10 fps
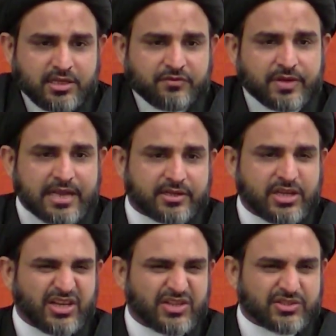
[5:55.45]
In fact,
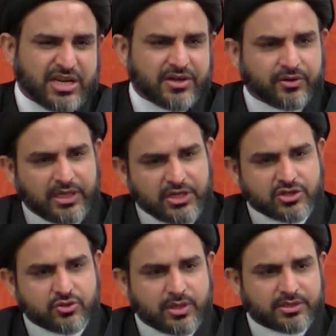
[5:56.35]
it is in
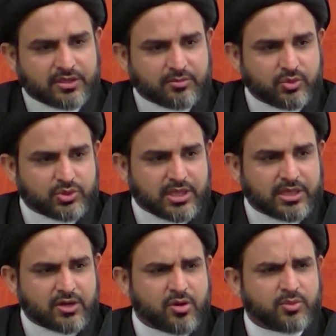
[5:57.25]
relation to Hazrat Musa
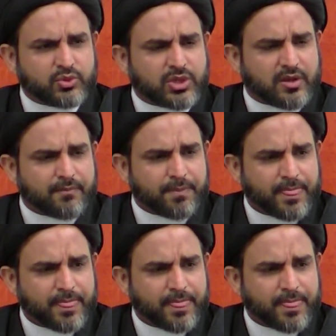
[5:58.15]
that, "Oh Musa,